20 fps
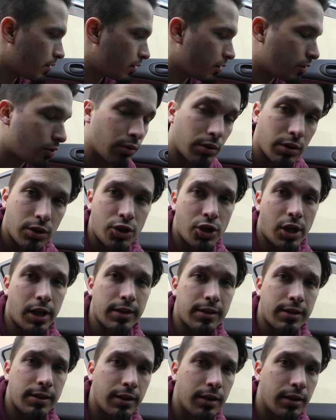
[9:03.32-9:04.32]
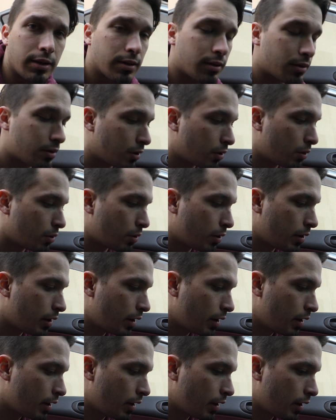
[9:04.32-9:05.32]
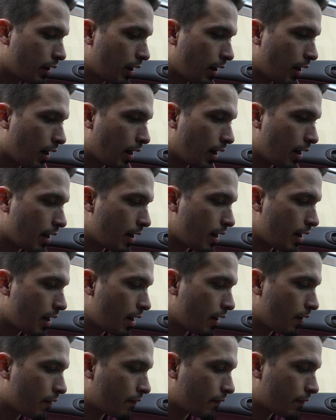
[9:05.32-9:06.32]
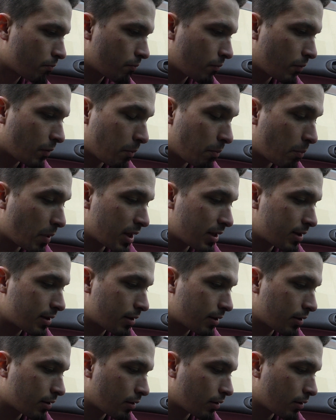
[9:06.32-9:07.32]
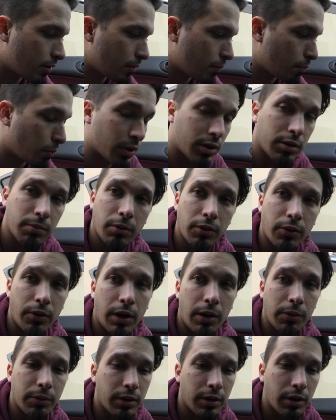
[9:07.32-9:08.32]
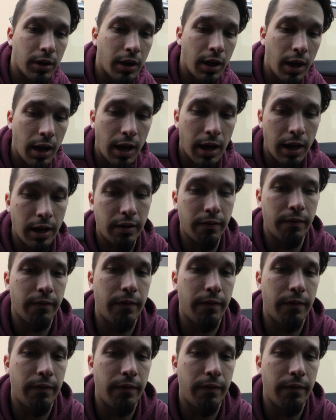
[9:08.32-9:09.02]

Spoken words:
to the chassis, so I have best possible ground I can